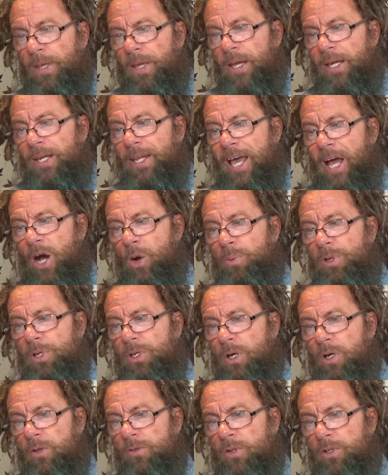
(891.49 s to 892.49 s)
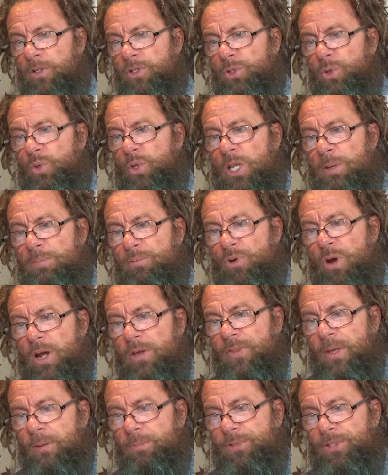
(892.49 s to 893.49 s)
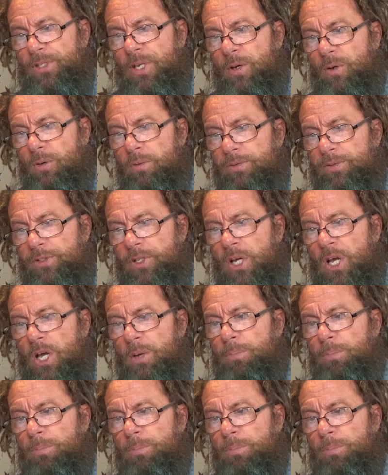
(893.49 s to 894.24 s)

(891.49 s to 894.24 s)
in helping others to liberate themselves